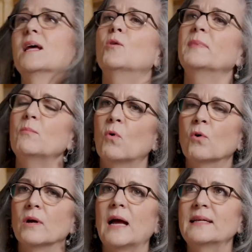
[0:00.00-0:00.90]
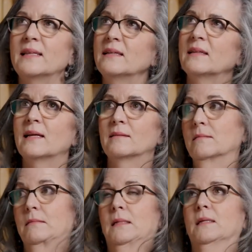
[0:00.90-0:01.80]
Tell me more. I think that
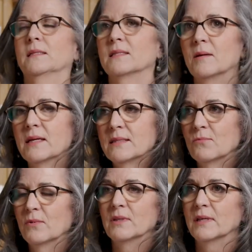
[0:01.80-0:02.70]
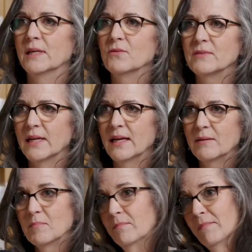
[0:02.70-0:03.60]
is a real gift,
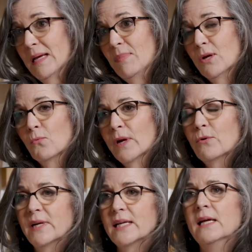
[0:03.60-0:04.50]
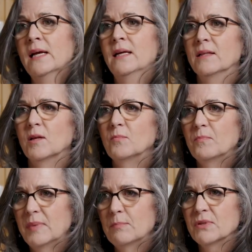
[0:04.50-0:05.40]
and maybe a rarity that
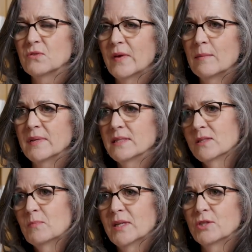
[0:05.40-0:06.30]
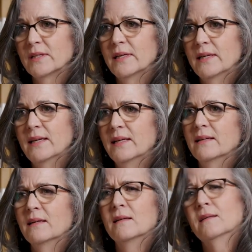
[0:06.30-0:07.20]
people's families, especially
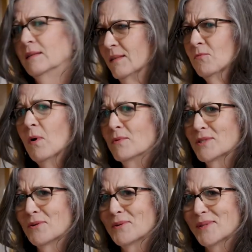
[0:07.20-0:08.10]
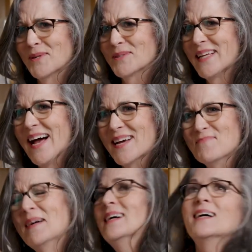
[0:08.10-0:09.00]
in what was an earlier
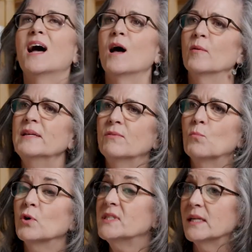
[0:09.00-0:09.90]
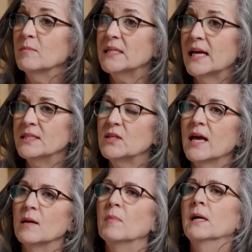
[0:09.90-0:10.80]
time, even more stigmatized
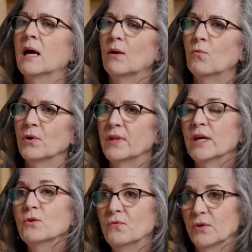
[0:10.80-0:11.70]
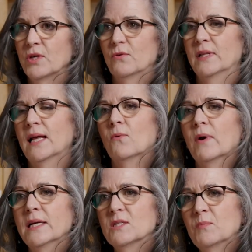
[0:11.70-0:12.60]
time, were there for you in that
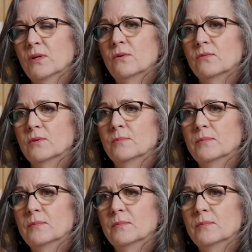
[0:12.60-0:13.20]
way. It's beautiful.